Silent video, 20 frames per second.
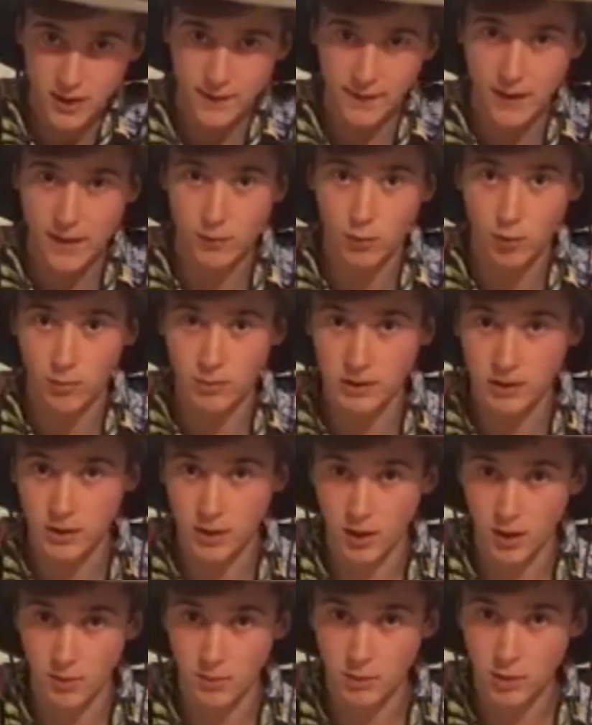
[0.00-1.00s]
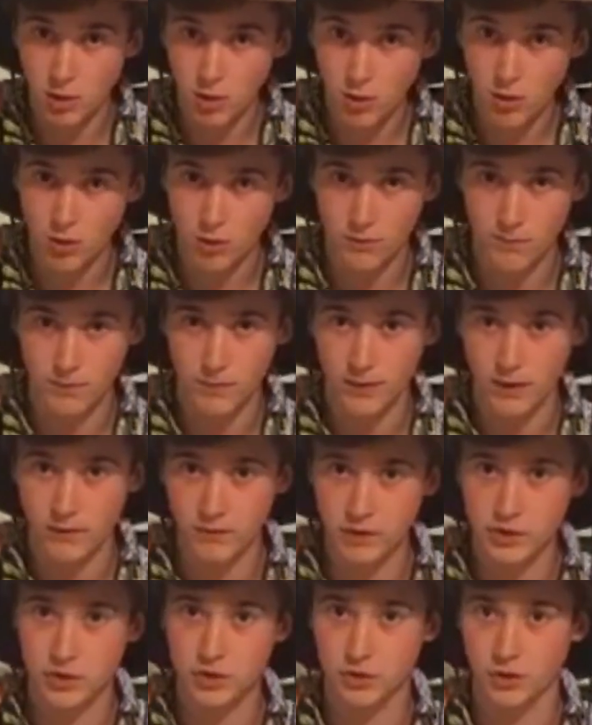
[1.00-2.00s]
and that will become coal
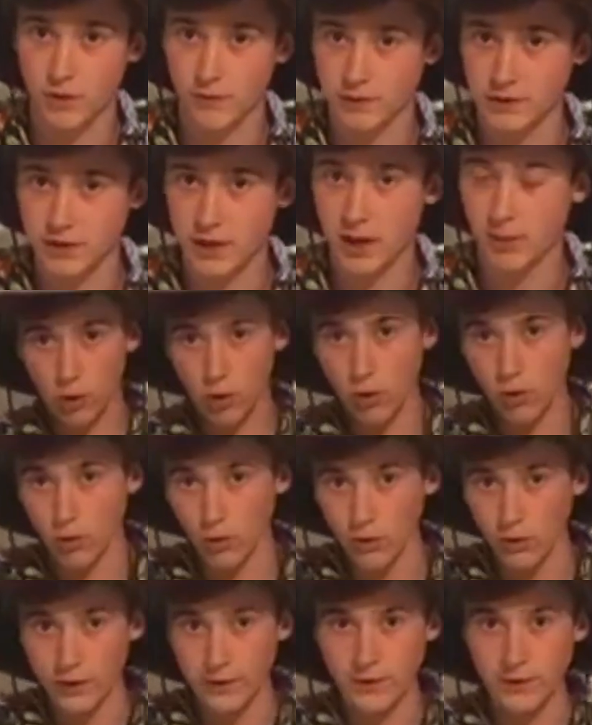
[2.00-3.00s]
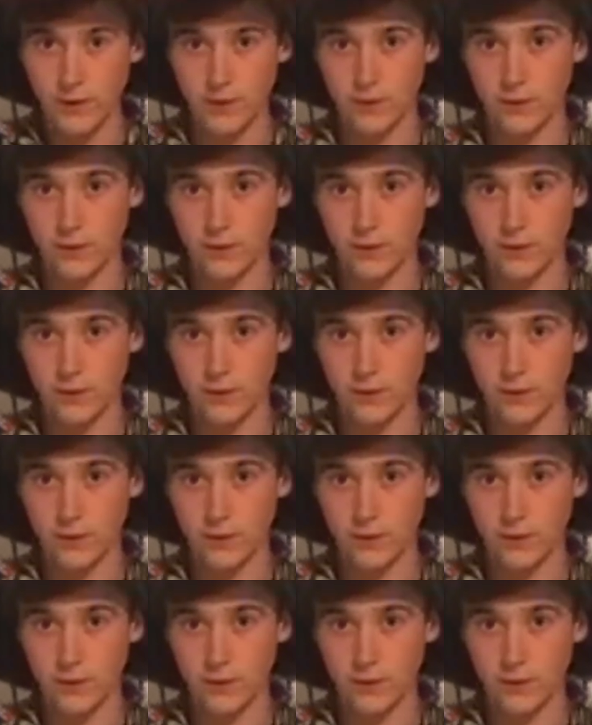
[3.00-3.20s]
eventually over time. Coal is